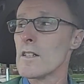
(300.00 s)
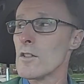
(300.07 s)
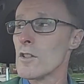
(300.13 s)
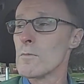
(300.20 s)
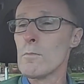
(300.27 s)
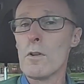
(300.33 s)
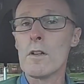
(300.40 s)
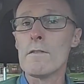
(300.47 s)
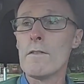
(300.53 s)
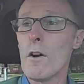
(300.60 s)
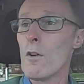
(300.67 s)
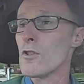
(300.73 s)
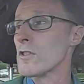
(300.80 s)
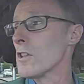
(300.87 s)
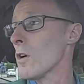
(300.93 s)
pulling forward
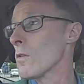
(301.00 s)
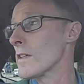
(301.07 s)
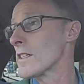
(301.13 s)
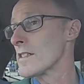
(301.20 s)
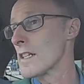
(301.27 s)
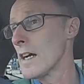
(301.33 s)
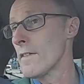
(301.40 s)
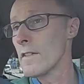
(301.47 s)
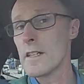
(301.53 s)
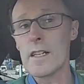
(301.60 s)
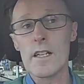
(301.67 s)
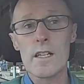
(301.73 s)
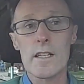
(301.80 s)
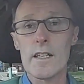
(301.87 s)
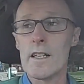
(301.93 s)
slowly, it's definitely
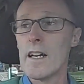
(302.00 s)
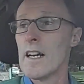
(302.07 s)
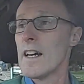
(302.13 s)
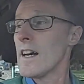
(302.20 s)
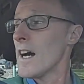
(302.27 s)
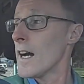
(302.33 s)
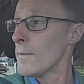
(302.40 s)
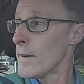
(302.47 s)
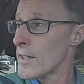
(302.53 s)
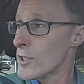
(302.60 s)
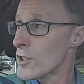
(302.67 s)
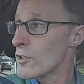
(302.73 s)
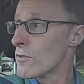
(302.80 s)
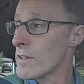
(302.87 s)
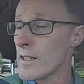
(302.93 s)
clear. I'm
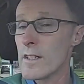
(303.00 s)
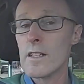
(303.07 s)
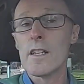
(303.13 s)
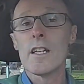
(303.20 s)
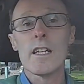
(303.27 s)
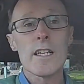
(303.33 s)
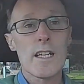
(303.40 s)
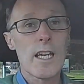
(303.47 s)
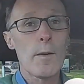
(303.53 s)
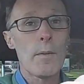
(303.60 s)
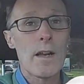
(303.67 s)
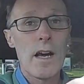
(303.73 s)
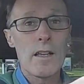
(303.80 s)
entering, keeping on the